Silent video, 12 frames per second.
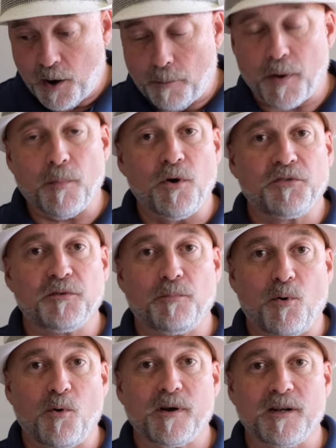But most
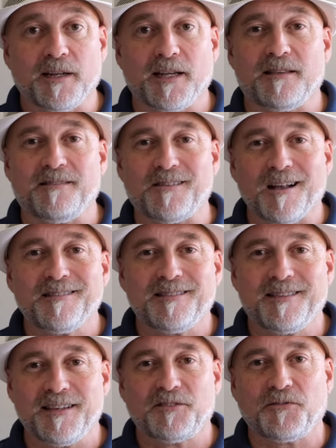importantly,
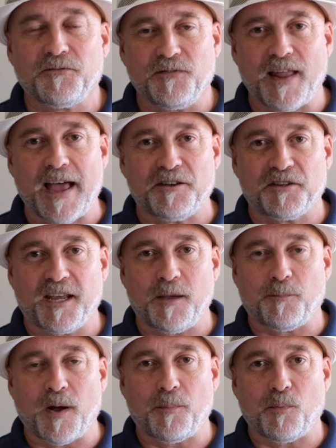does this flash
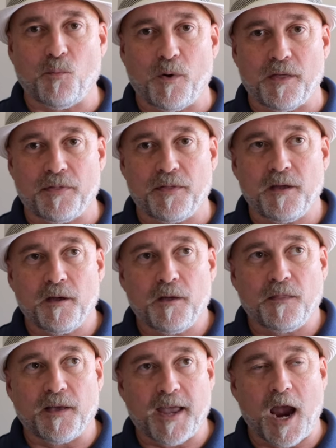keep up with
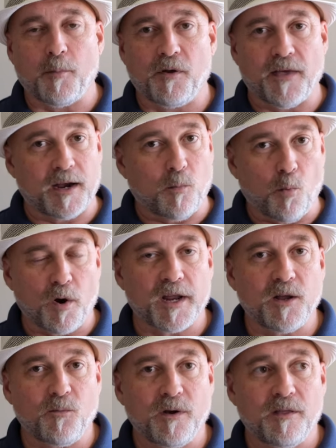the camera that I'm
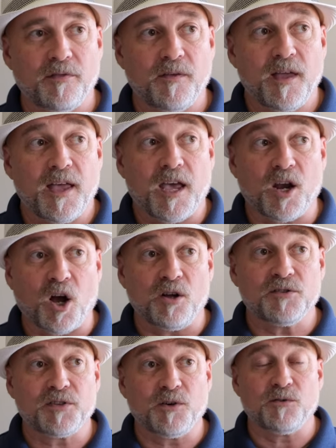working with? And
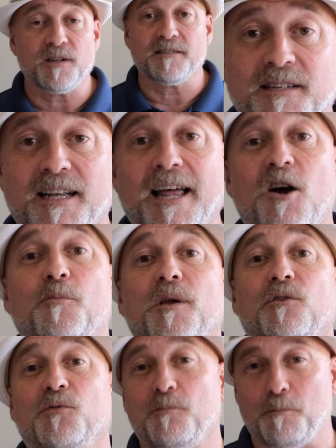also, does it allow
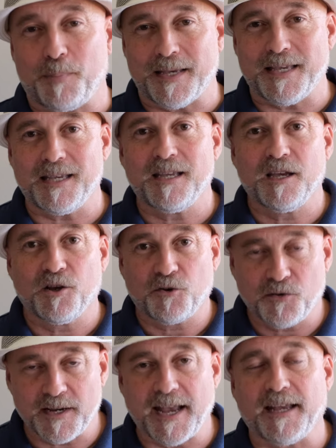me to be
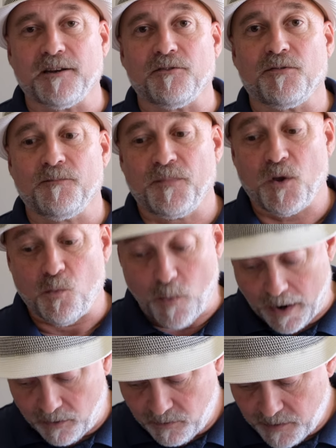creative?
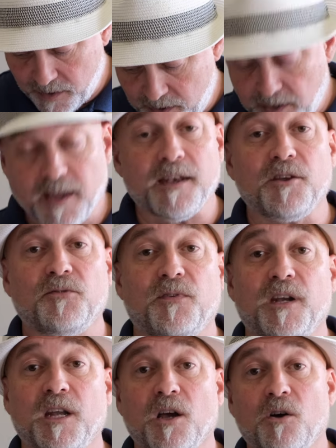Well, in this
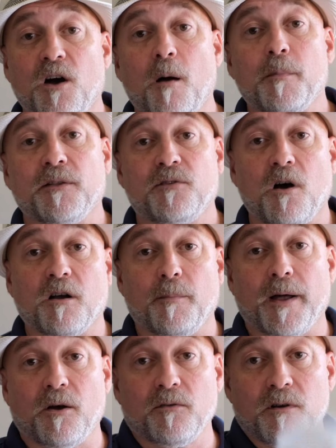video, I'm going to talk
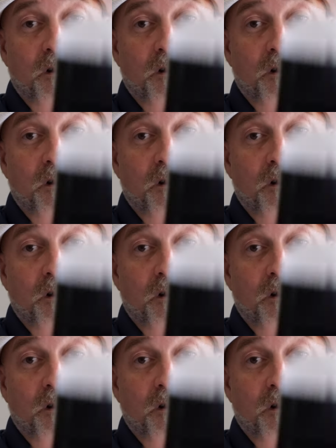about